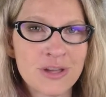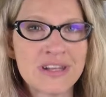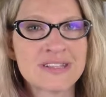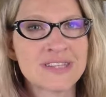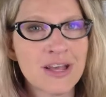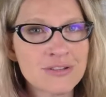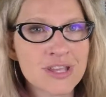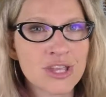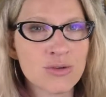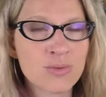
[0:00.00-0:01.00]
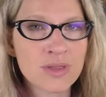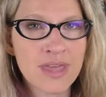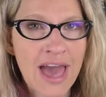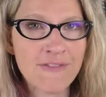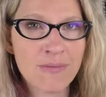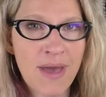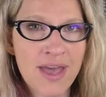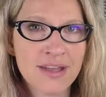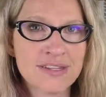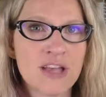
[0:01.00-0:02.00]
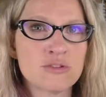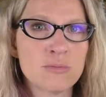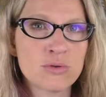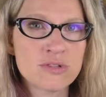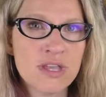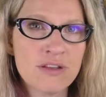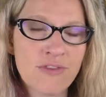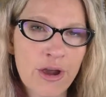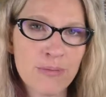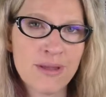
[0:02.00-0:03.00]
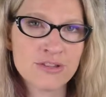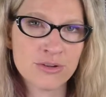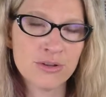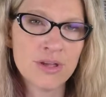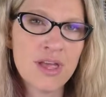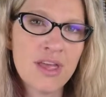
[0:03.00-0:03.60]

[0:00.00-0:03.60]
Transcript: And it sounds like you really have it pegged as mostly environmental.